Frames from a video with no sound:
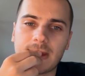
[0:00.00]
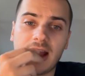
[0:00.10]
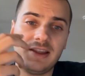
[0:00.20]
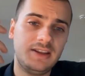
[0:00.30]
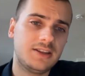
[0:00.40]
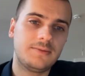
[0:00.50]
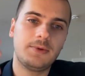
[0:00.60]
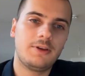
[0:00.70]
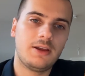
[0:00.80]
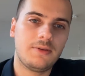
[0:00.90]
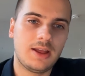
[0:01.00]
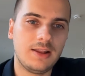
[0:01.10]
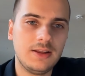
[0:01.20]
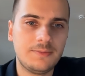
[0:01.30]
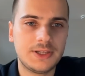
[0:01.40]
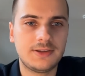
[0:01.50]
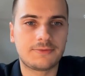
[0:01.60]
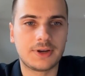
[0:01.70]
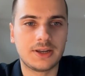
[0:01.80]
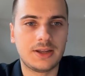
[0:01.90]
I did it a little bit
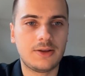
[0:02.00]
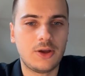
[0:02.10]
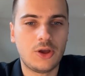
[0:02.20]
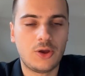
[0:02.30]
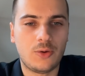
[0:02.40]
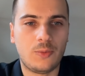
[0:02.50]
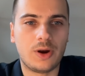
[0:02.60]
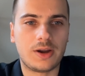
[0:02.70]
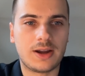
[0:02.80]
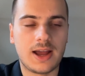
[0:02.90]
differently, where